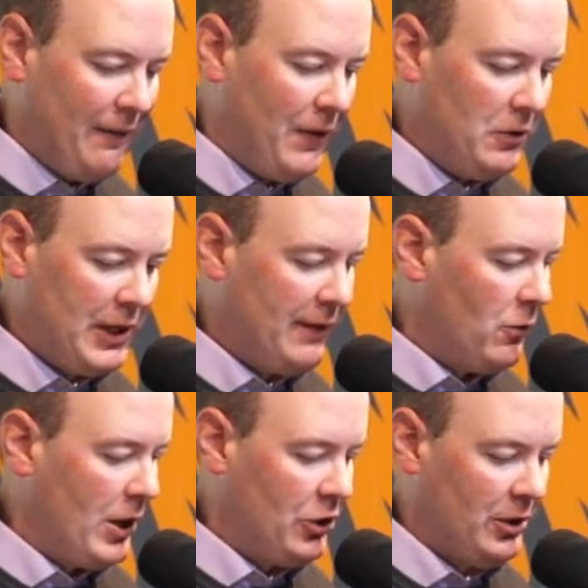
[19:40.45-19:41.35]
if folks
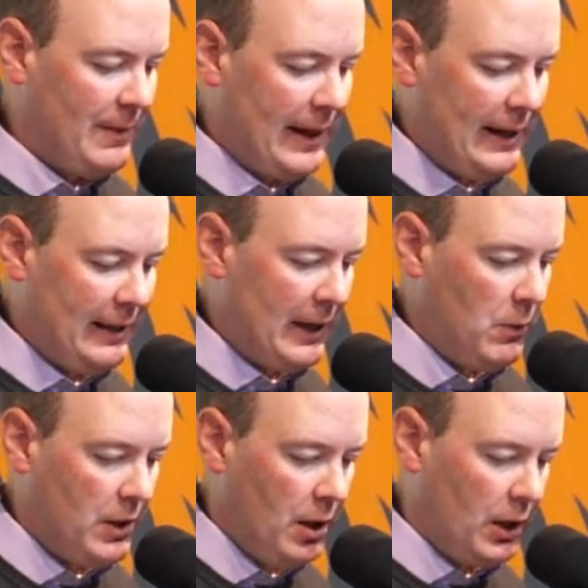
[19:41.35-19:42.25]
have questions about anything
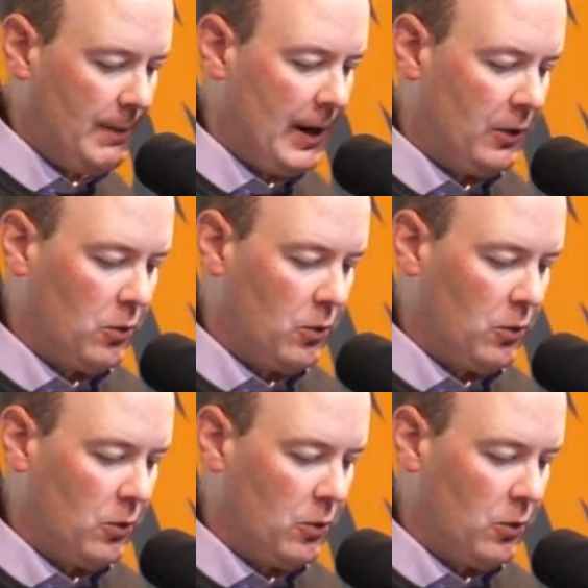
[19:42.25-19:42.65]
we talked about,